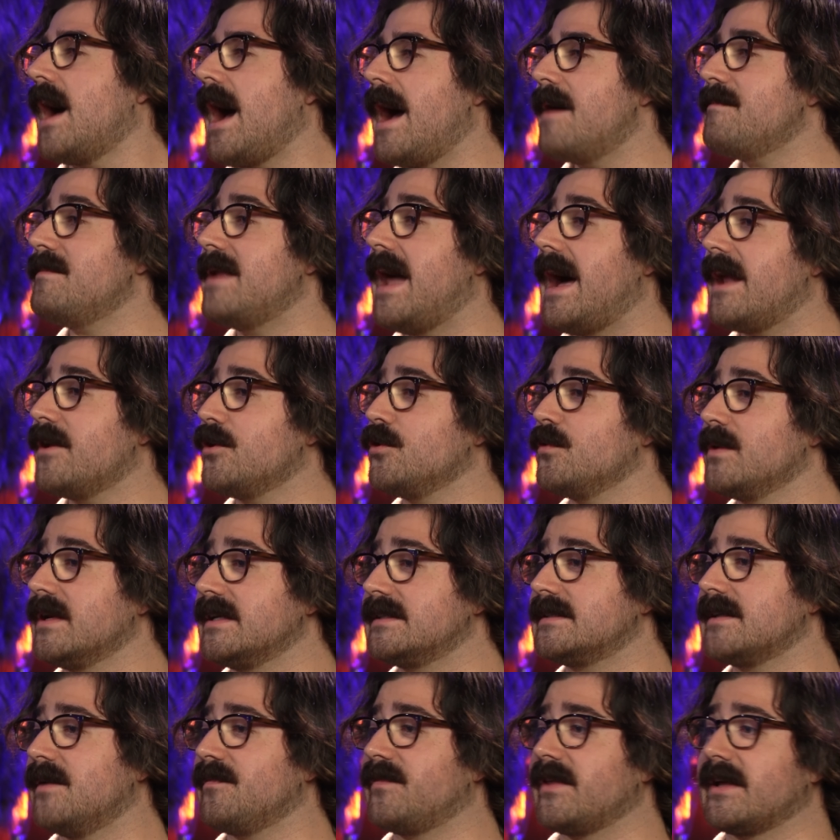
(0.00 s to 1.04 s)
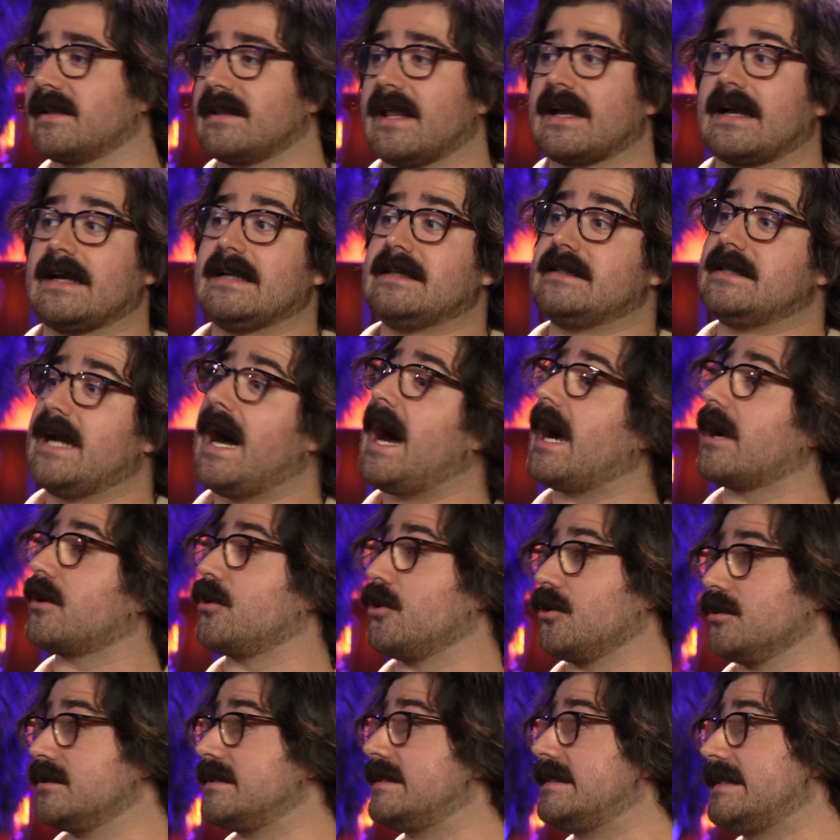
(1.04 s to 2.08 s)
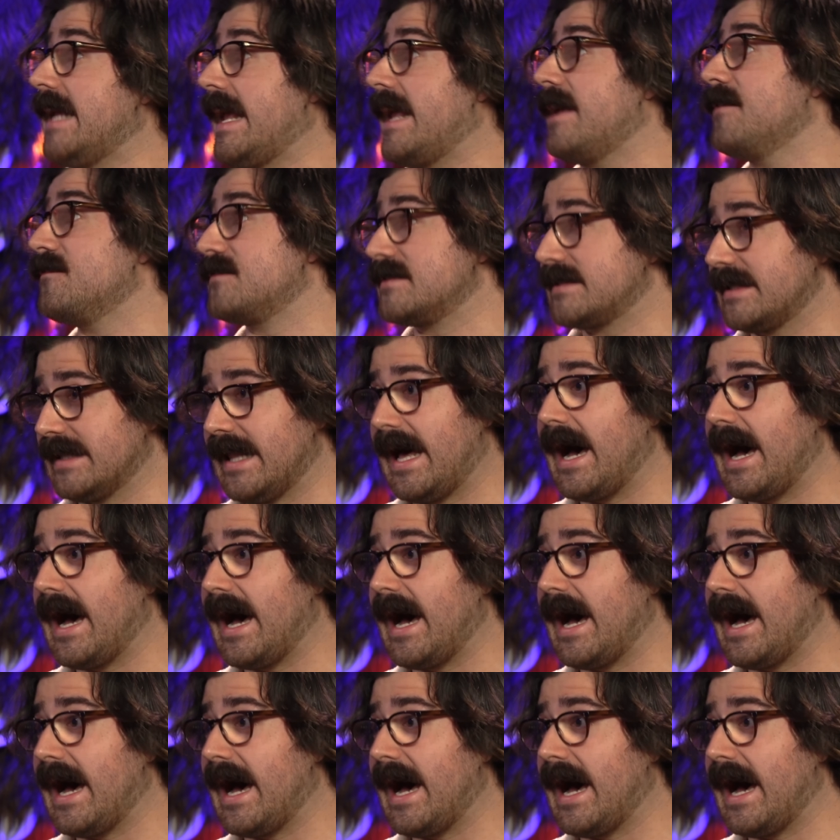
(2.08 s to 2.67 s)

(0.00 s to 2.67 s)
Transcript: I'm not doing something like a doctor saves